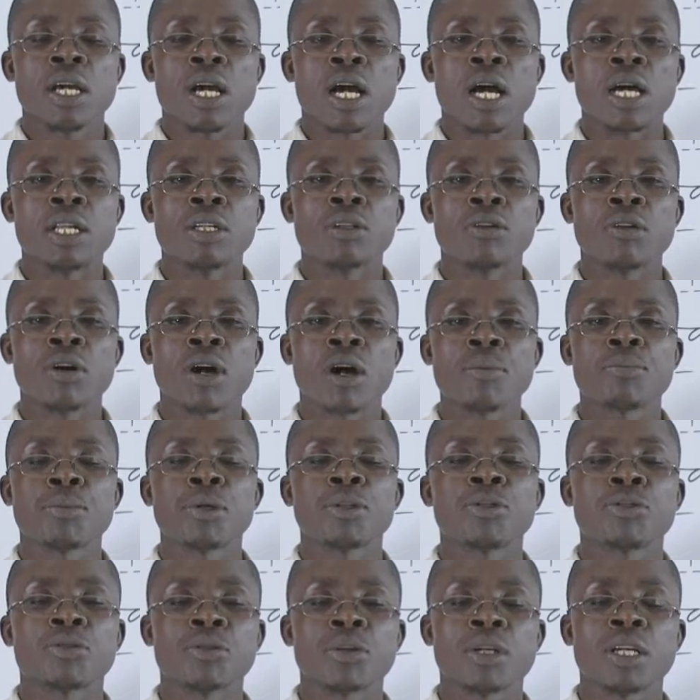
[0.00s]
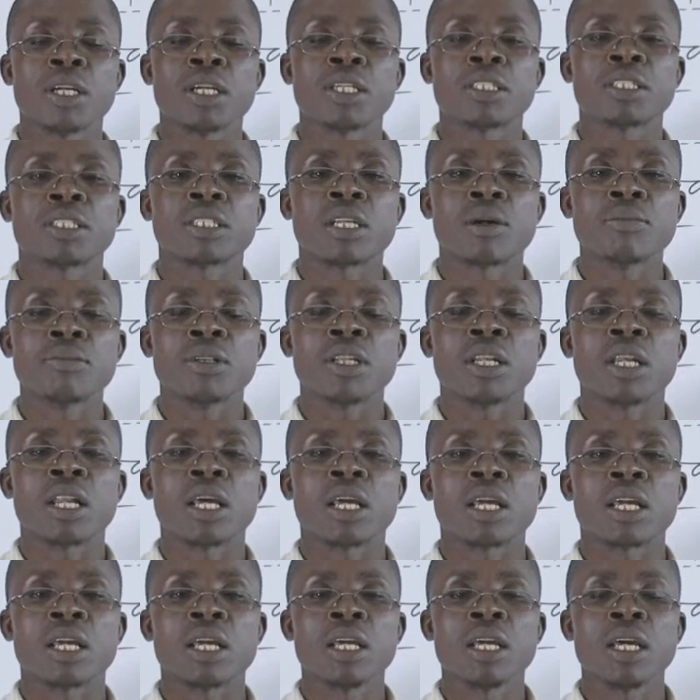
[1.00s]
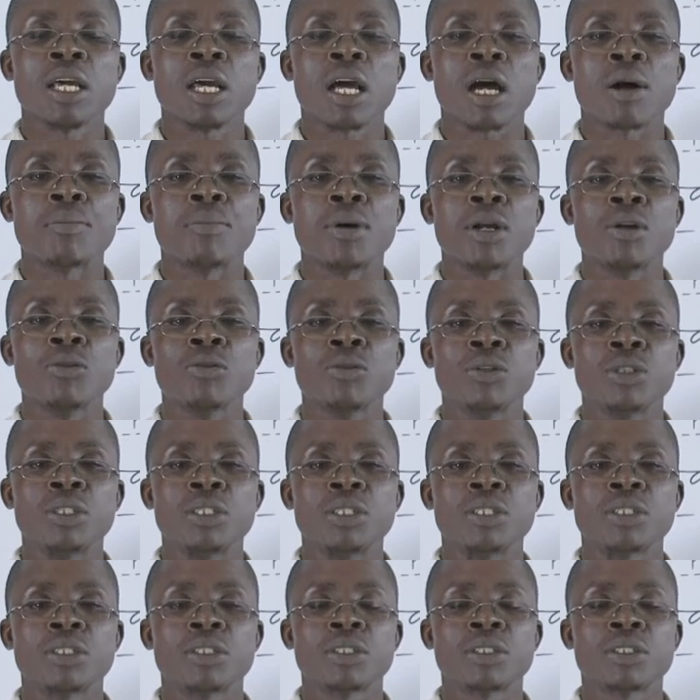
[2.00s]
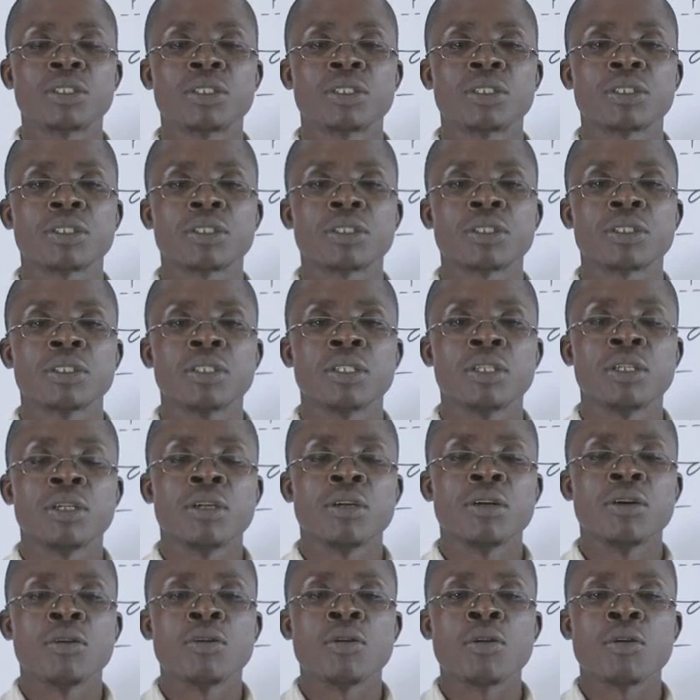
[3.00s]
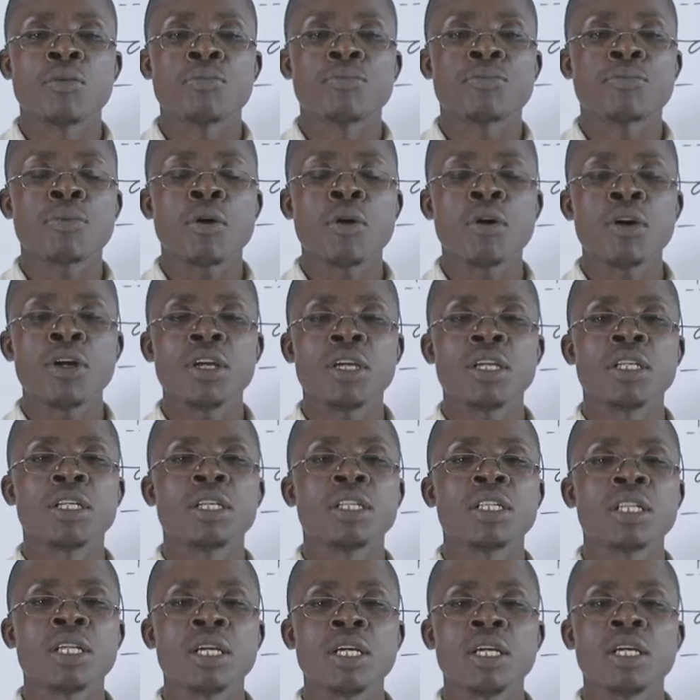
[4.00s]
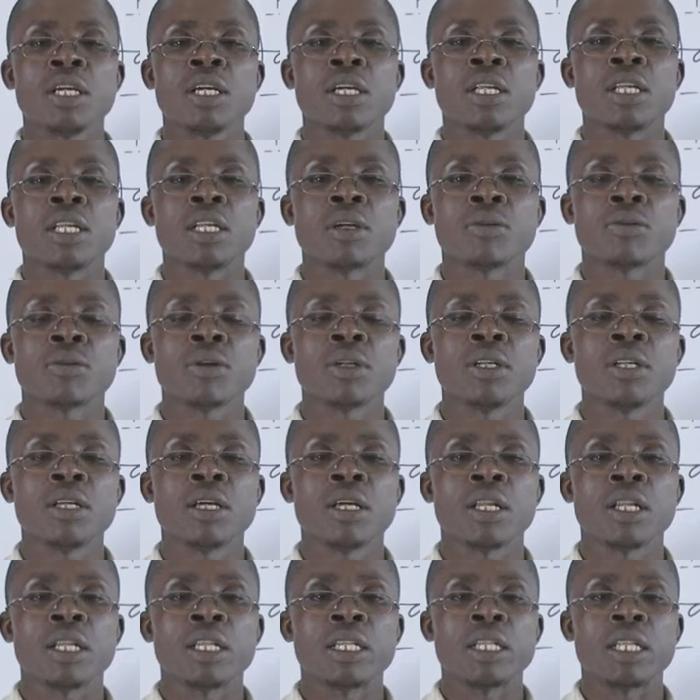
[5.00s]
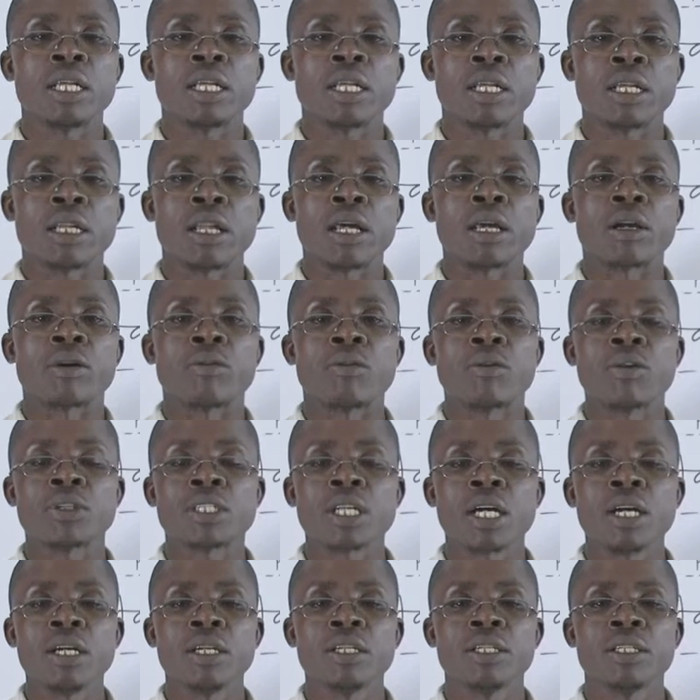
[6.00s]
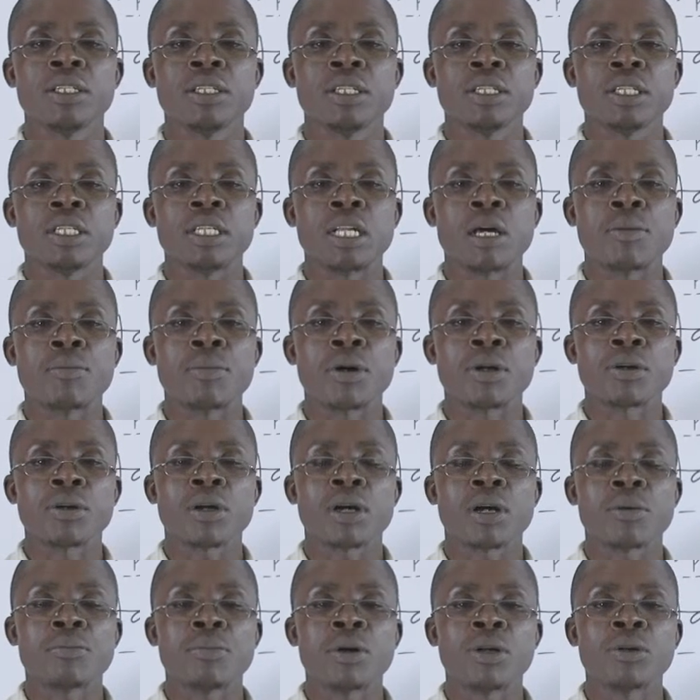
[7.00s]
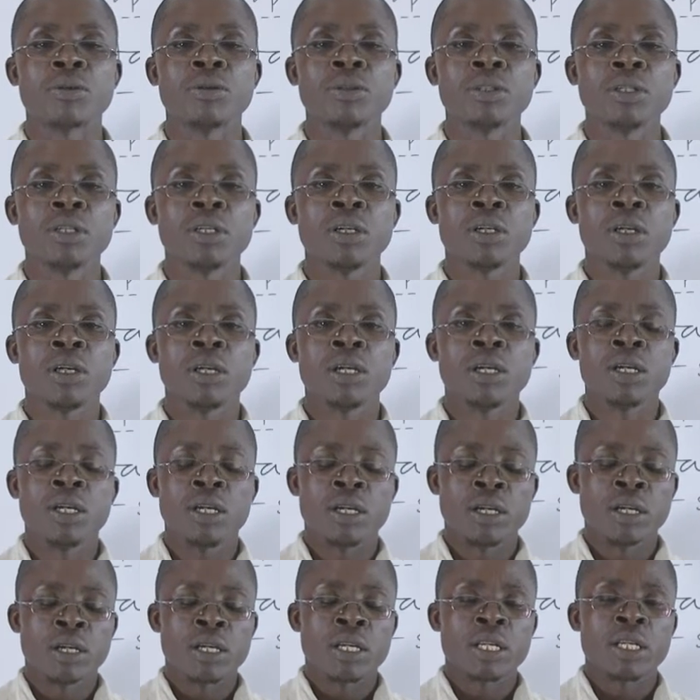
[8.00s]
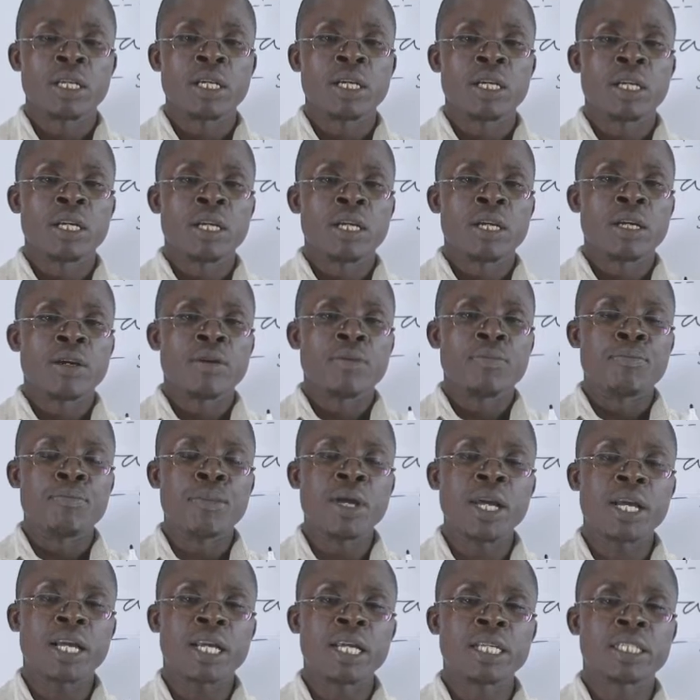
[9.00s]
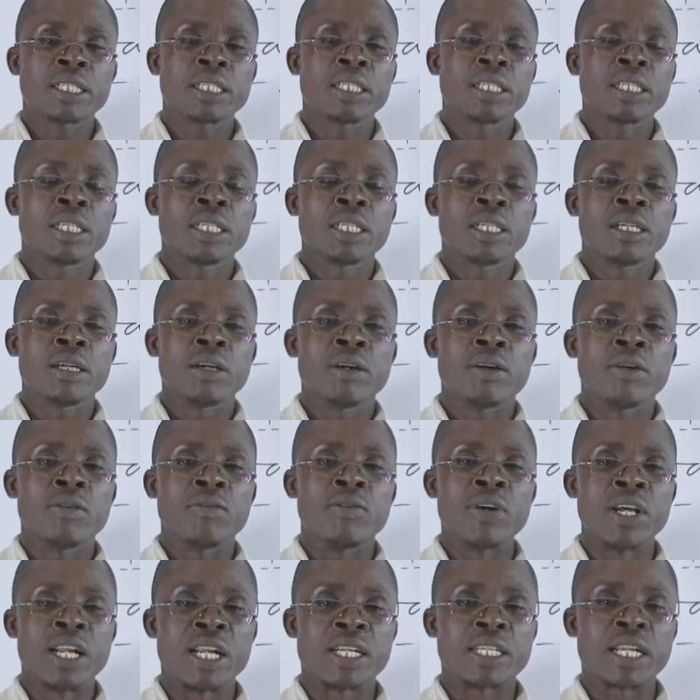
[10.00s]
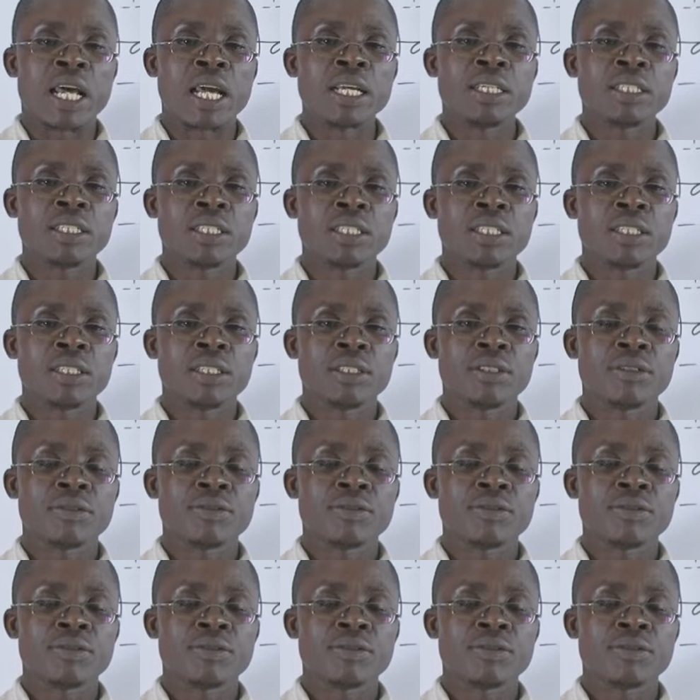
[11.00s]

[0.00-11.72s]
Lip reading: and you happen to get something like a balloon, pour in the liquid like water in a balloon, make it very tight,